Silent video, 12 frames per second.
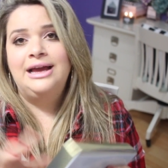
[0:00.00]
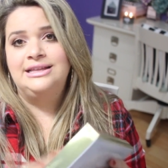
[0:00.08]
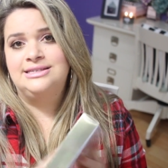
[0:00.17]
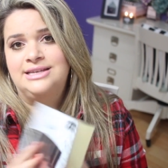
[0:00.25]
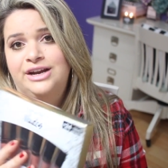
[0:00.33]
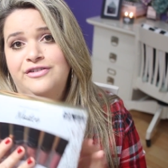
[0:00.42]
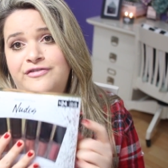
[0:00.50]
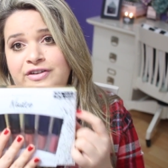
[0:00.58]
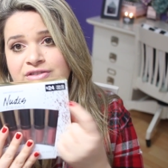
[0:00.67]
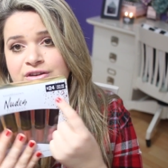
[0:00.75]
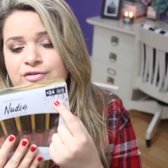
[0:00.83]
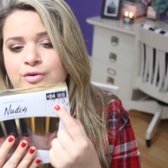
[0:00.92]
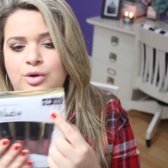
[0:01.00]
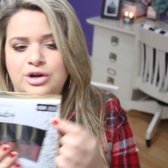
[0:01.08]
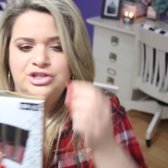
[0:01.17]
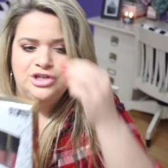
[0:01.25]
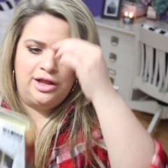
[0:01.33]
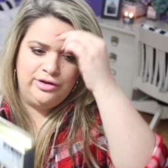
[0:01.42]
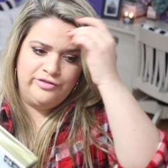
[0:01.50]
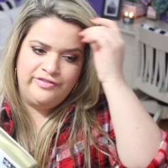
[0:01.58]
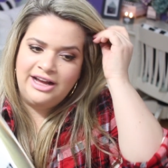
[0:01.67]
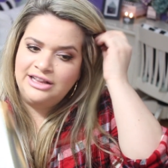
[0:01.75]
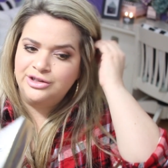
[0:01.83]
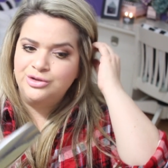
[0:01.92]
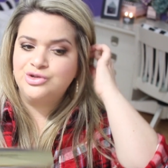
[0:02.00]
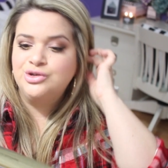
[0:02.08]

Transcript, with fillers: it said $54 value.